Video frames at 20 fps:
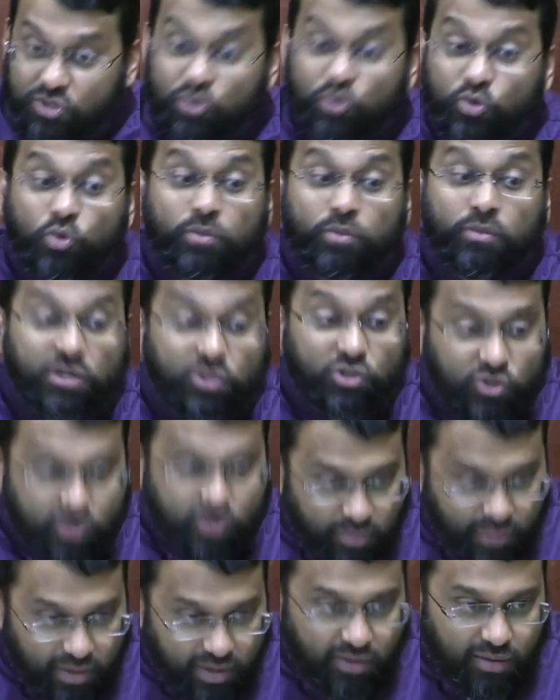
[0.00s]
too much
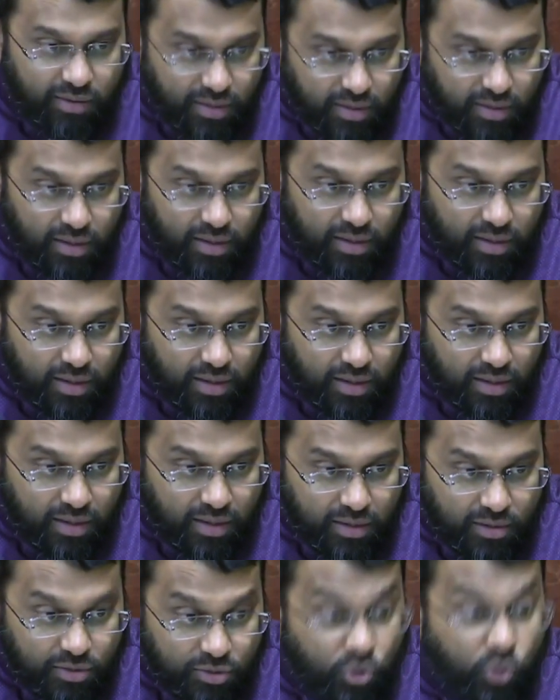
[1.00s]
to bear.
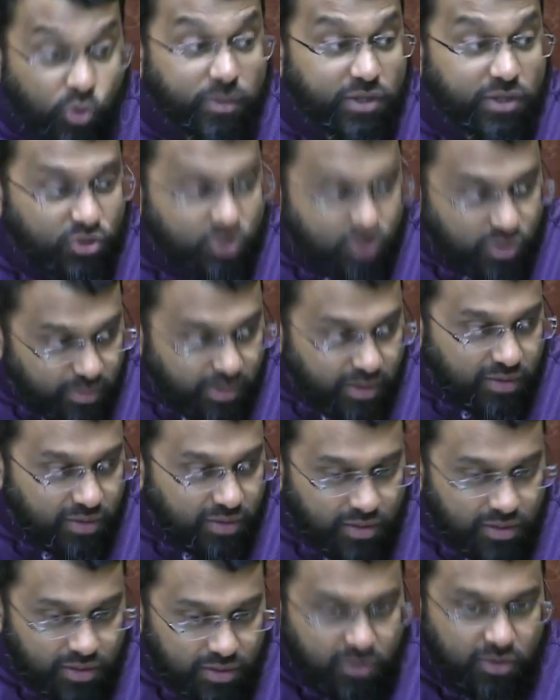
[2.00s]
Too much to bear.
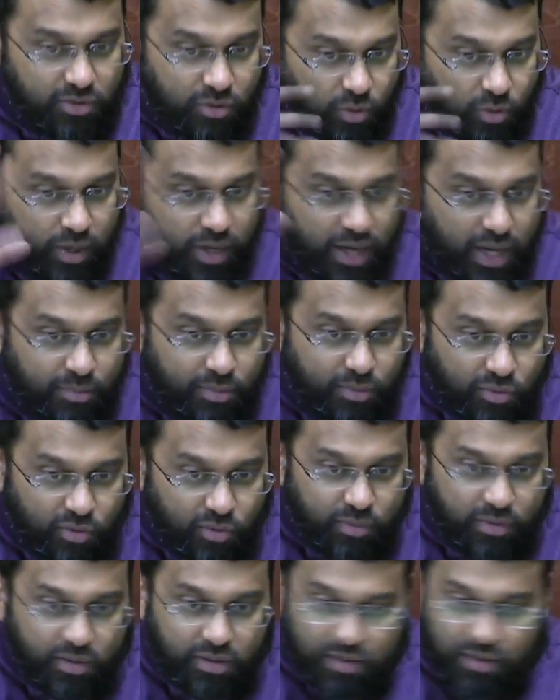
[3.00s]
You, you know what happened with
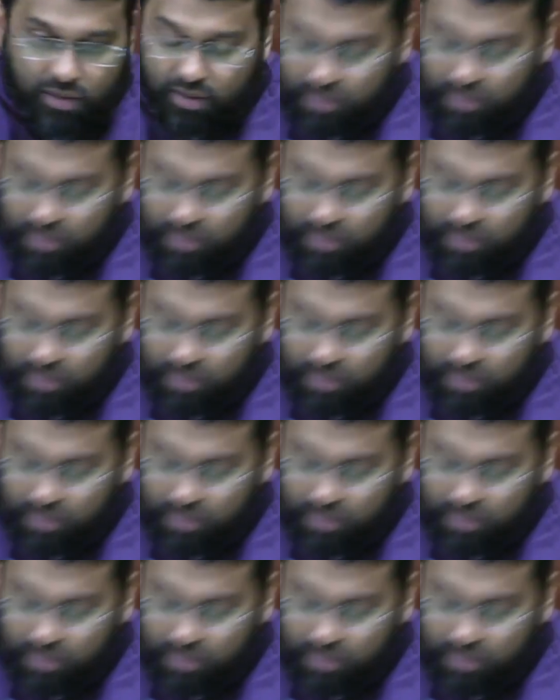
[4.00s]
Umar radiallahu